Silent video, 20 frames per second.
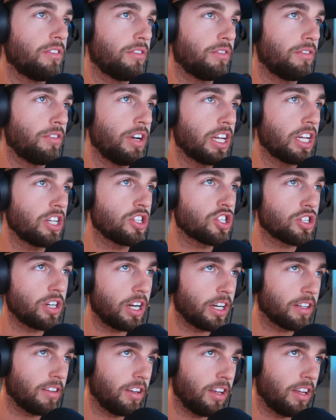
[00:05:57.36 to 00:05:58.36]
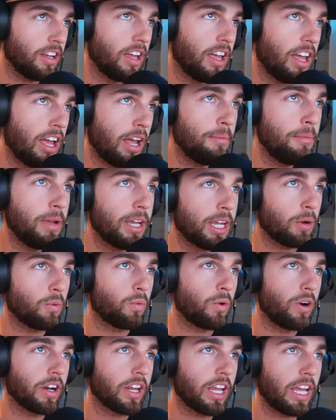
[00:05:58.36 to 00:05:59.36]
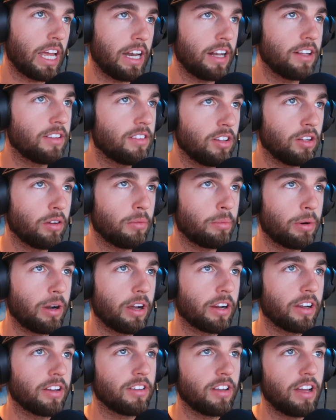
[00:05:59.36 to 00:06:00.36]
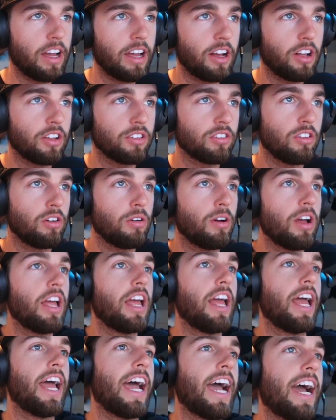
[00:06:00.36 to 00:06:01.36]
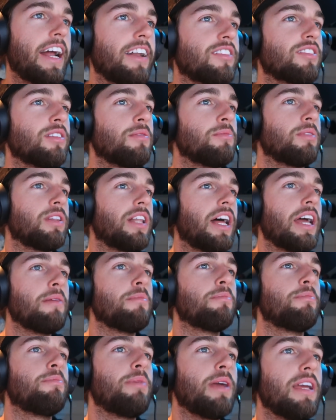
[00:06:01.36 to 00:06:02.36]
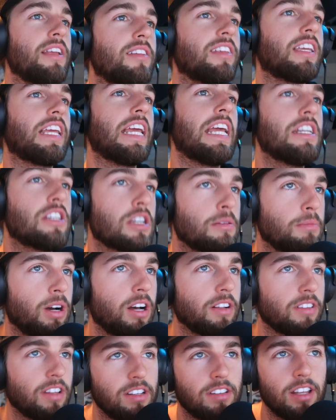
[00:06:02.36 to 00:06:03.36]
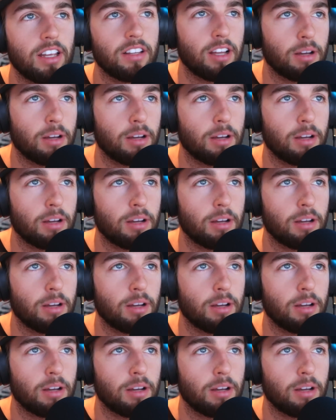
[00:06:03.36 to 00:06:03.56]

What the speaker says: reconstruct it and make it work, and it's still in progress. I also added some light basic engine mods, intake,